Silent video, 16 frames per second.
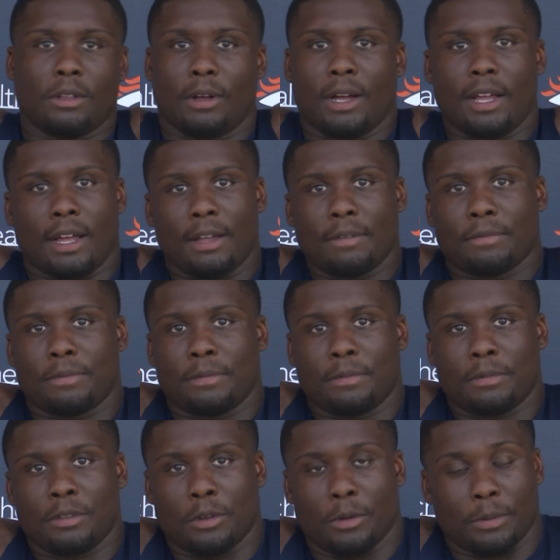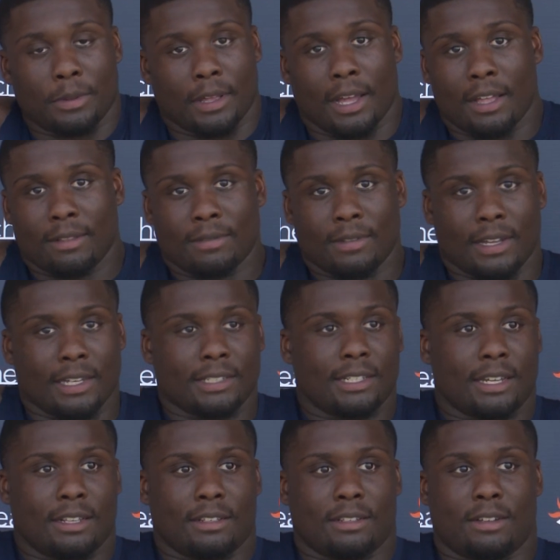know, I like I
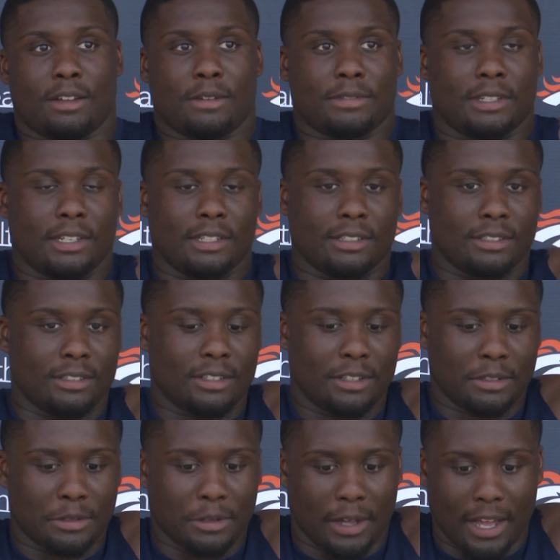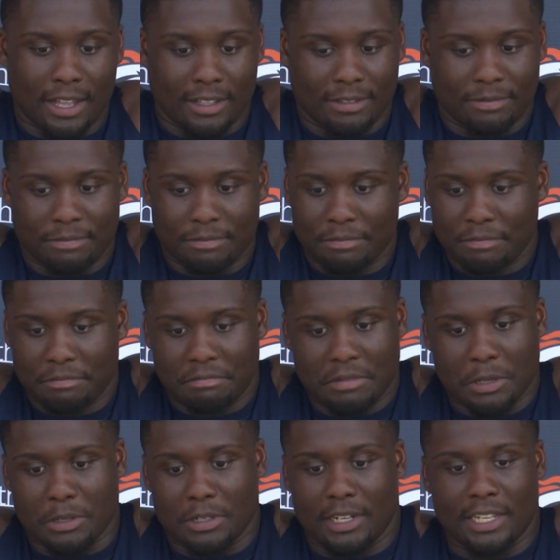said in the offseason, you know, I
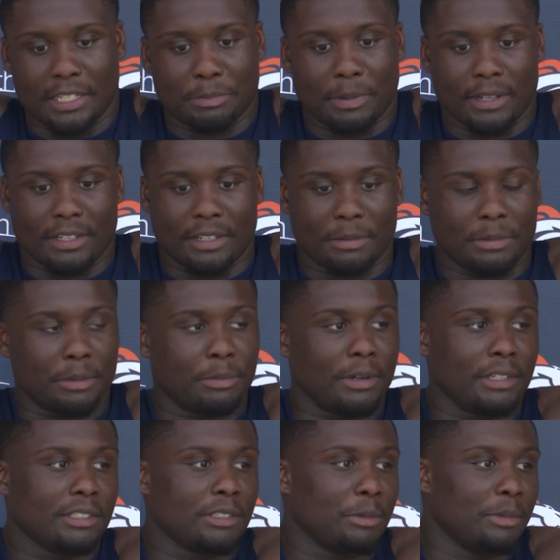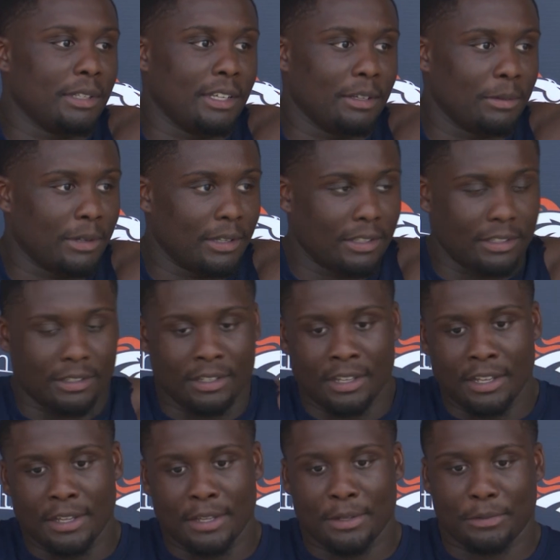totally expected them to bring someone in, whether
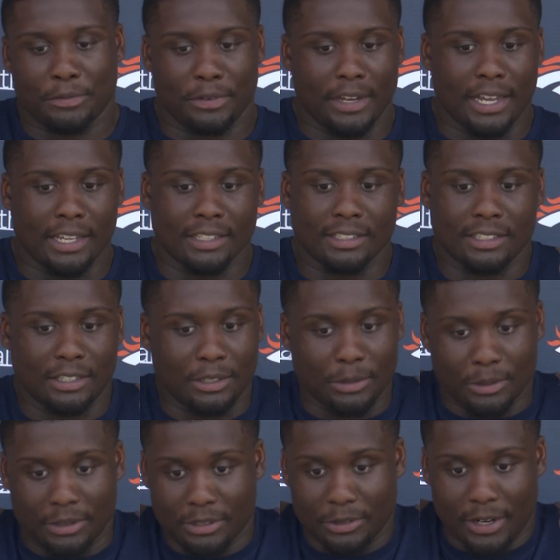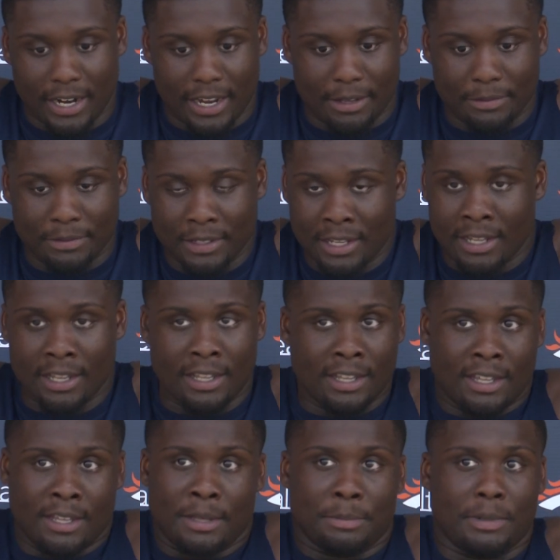free agency or draft,
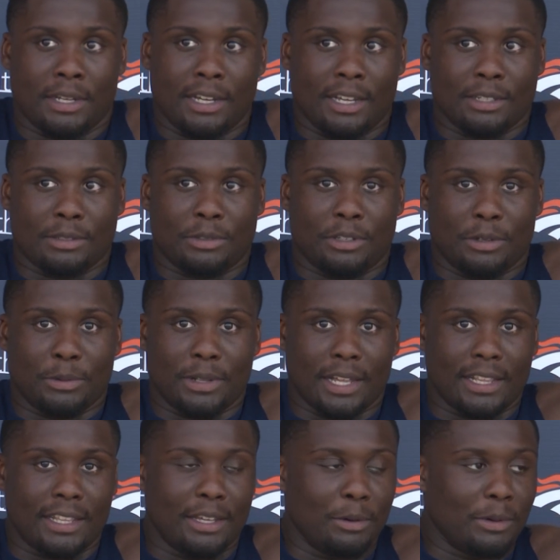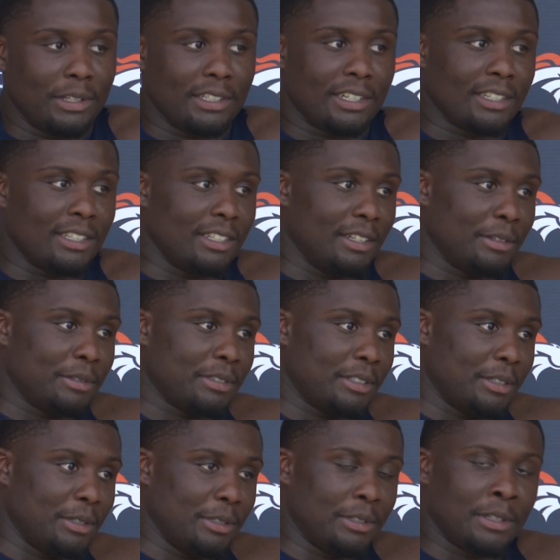because, you know, what I did wasn't good enough.
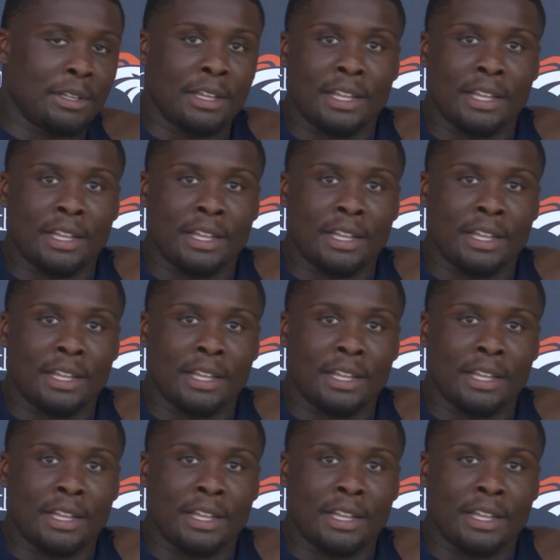So